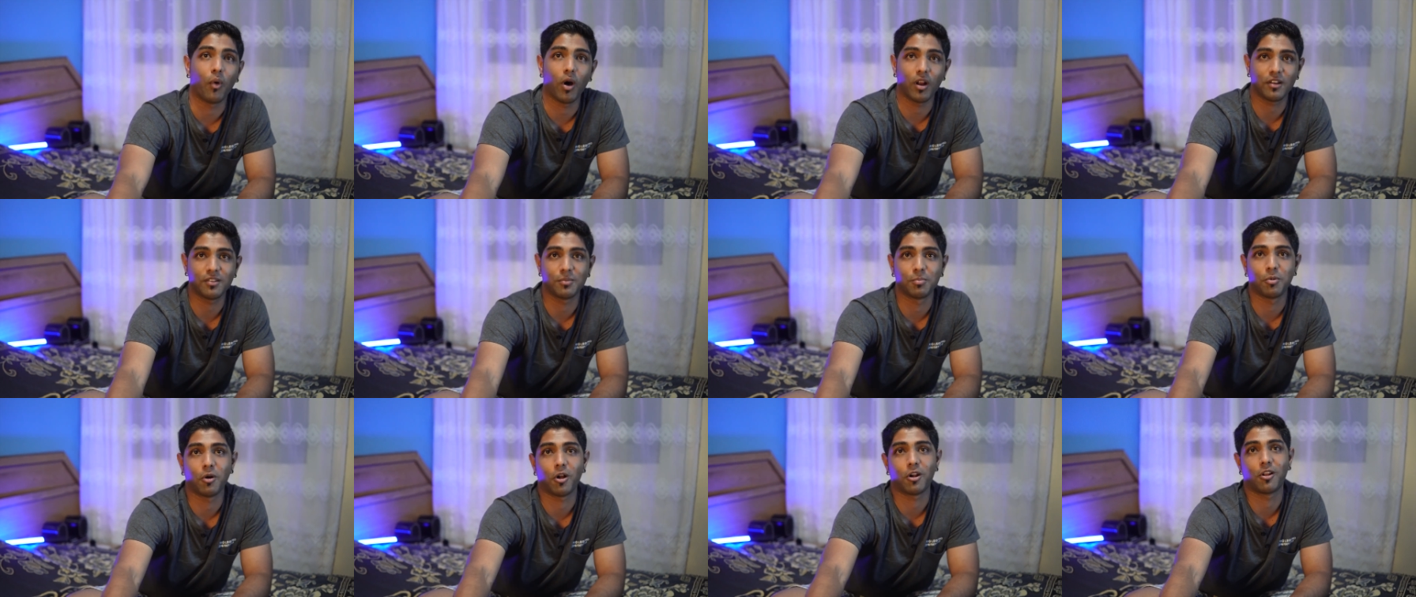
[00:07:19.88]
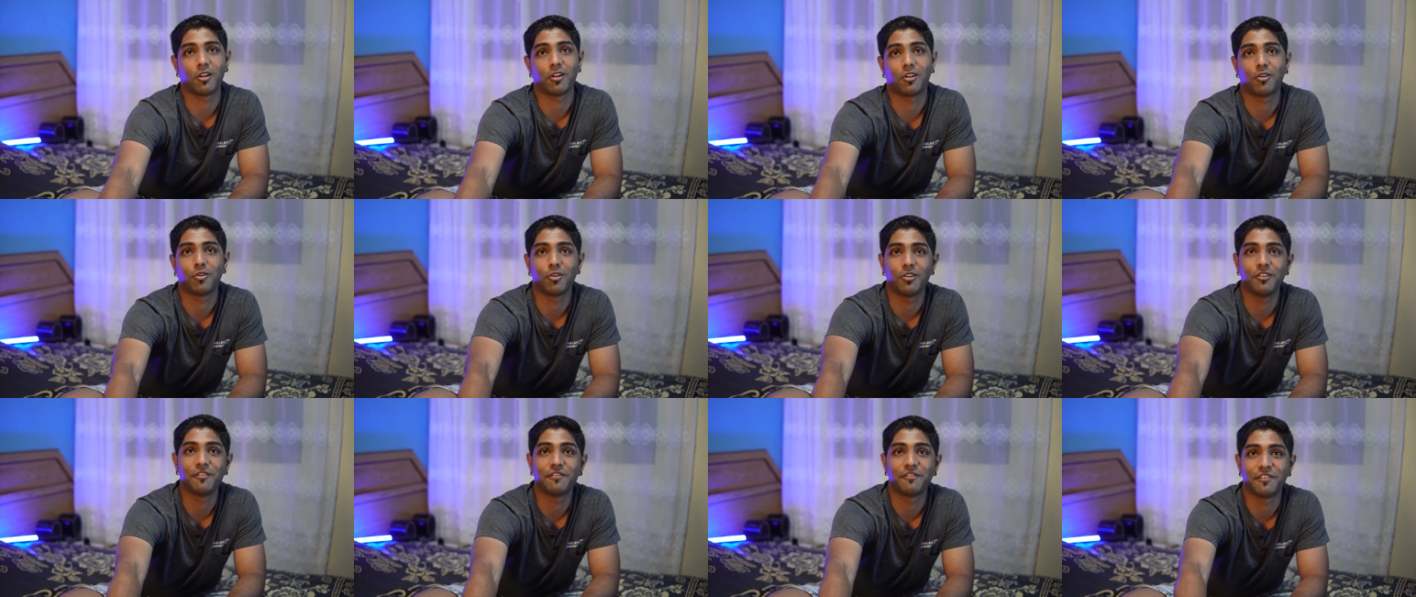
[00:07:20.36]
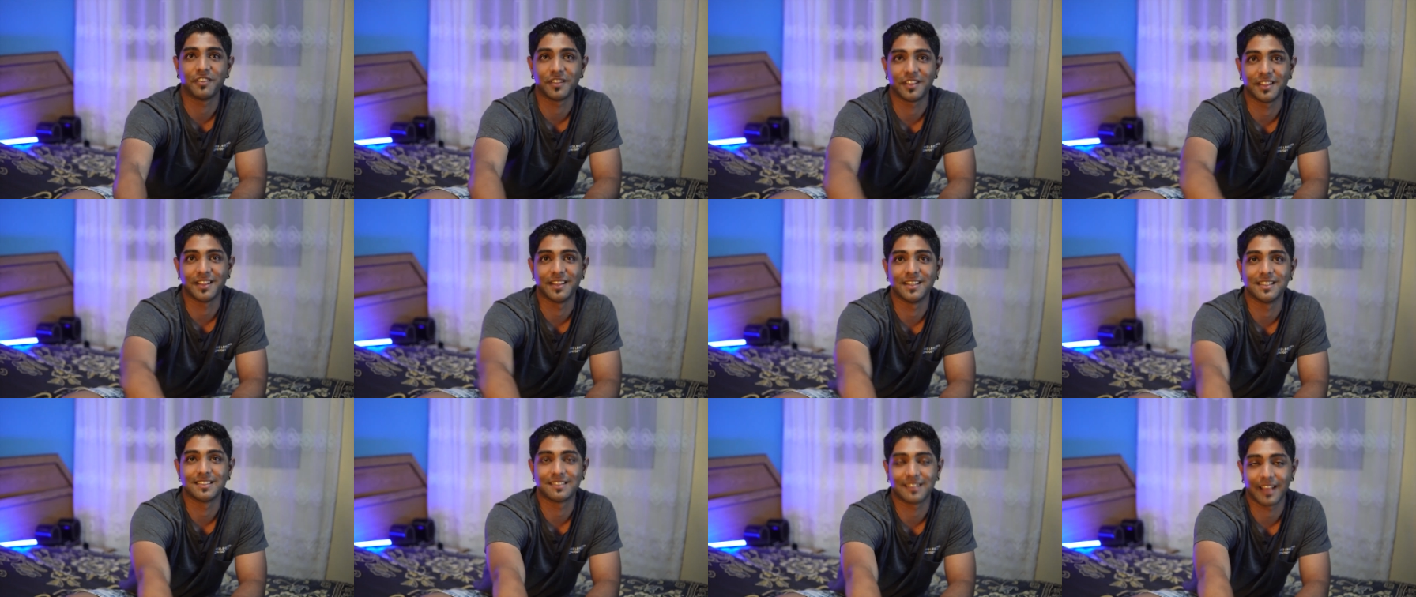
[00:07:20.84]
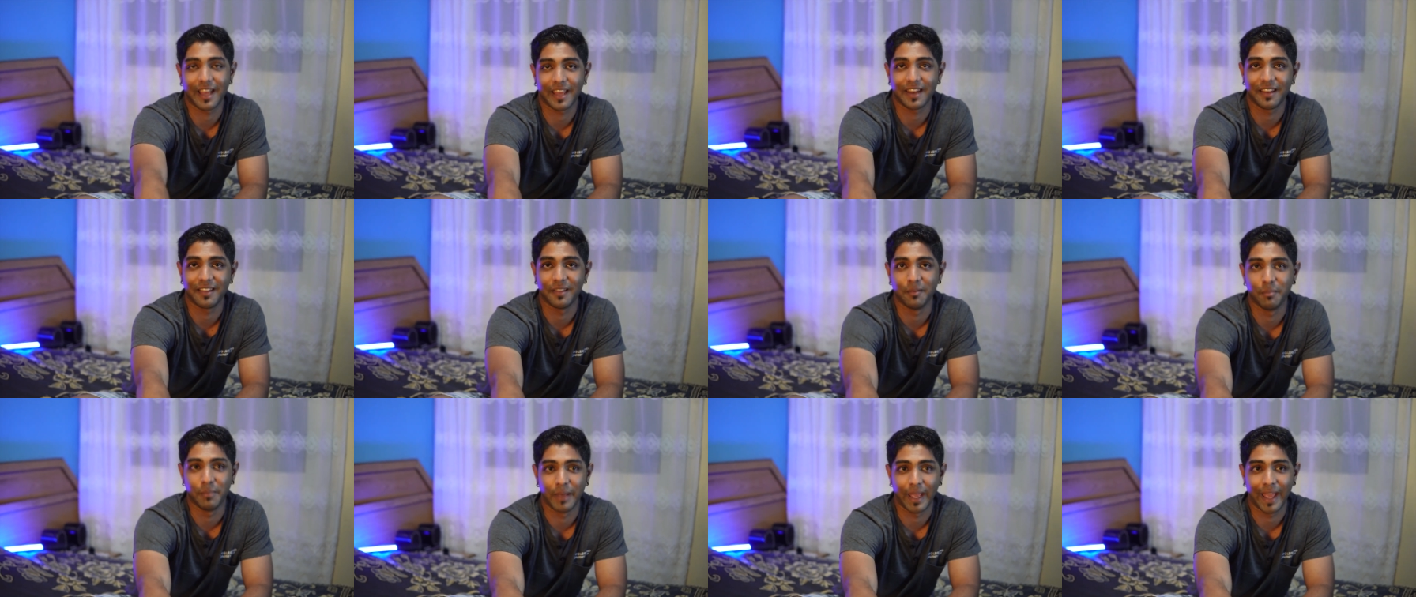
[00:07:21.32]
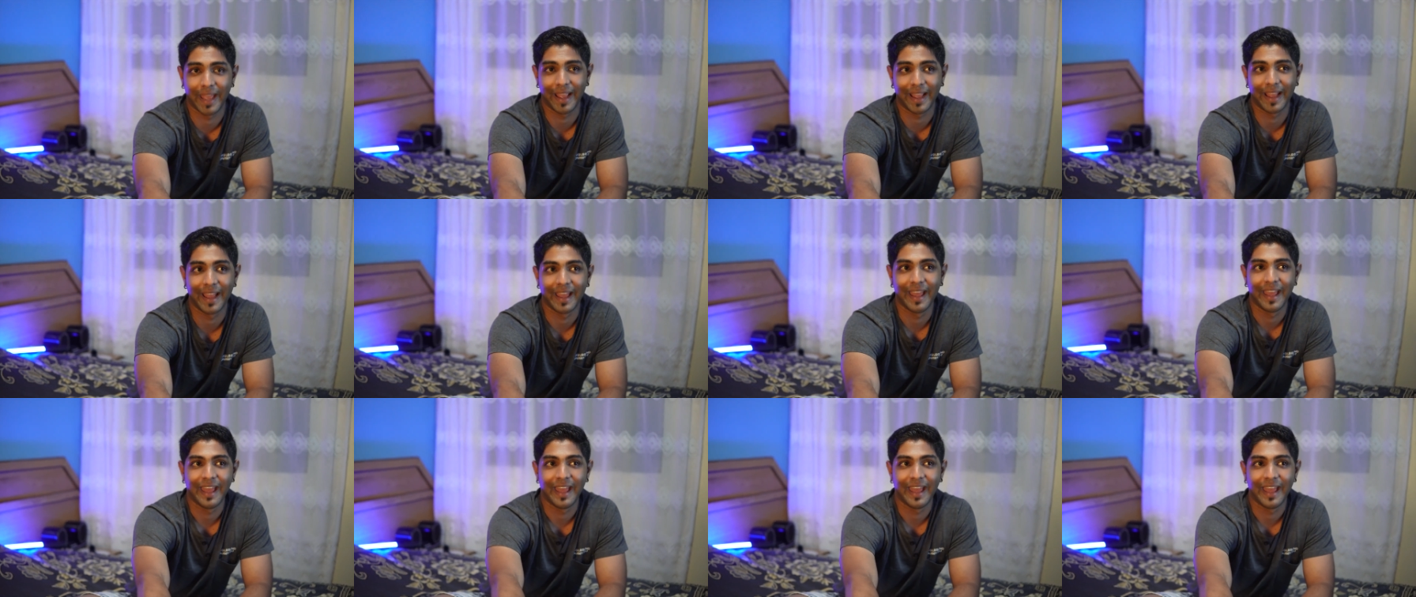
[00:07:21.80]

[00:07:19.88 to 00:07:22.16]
water bottle couldn't fit in the side of the bag.